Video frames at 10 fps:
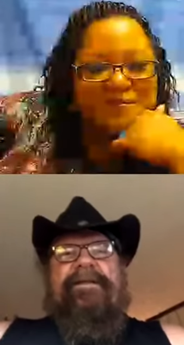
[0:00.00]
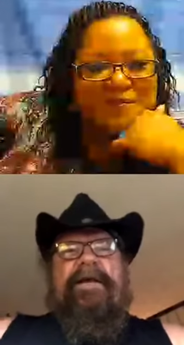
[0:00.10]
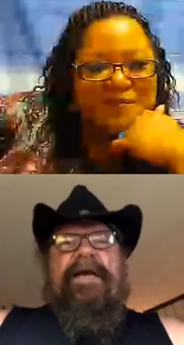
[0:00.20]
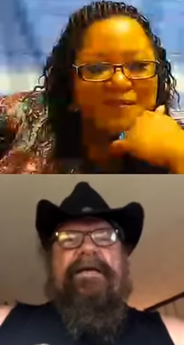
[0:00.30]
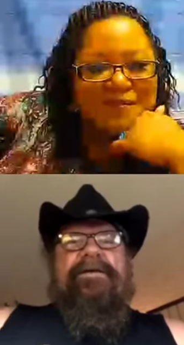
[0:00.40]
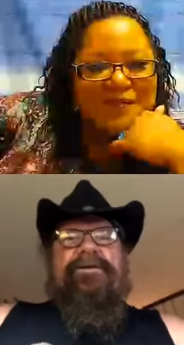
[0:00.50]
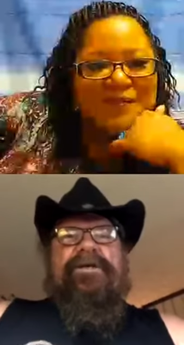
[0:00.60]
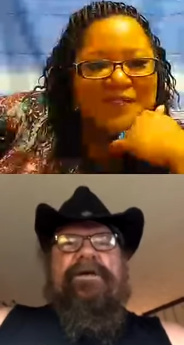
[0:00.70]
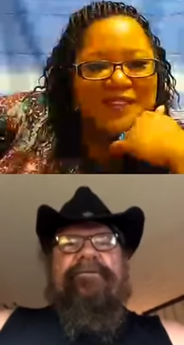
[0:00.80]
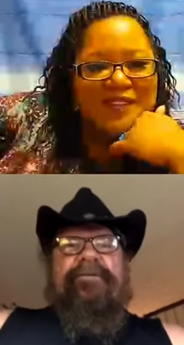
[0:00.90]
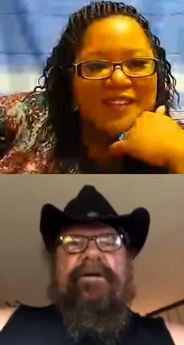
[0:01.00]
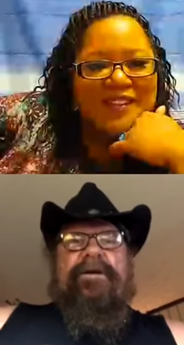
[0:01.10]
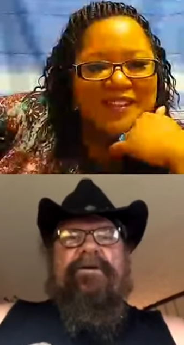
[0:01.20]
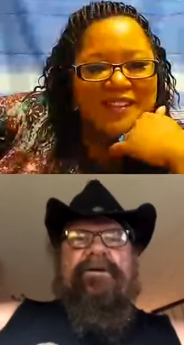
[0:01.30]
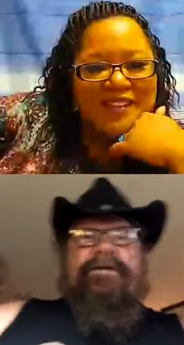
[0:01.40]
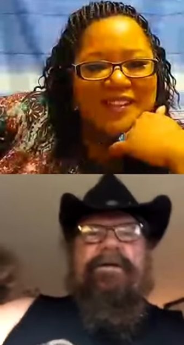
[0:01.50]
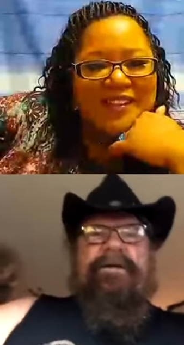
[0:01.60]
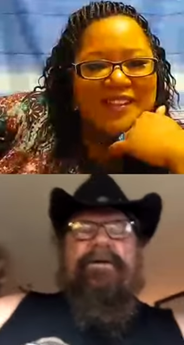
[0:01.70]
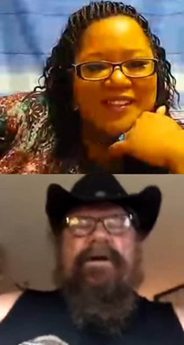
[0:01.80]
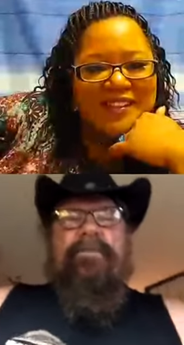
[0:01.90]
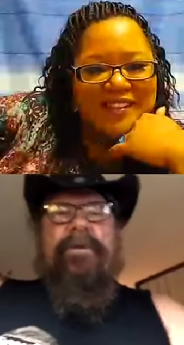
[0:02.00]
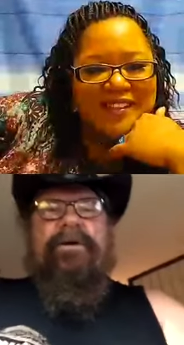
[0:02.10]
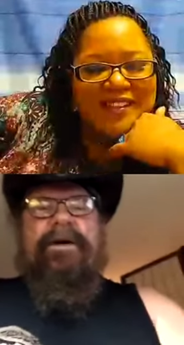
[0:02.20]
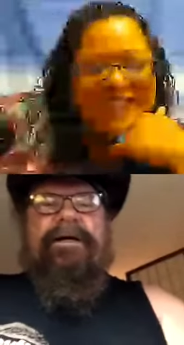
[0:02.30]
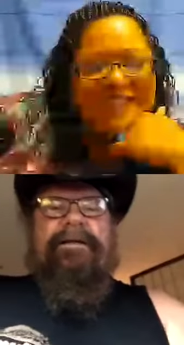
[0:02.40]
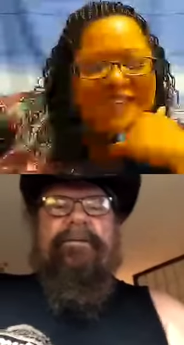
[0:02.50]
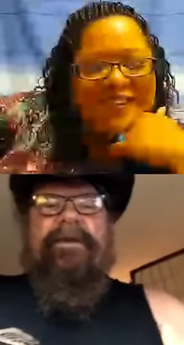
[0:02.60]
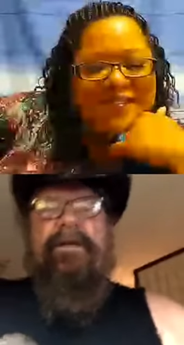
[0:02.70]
Speaker 1: I can share for you or you know help you out, okay. let me know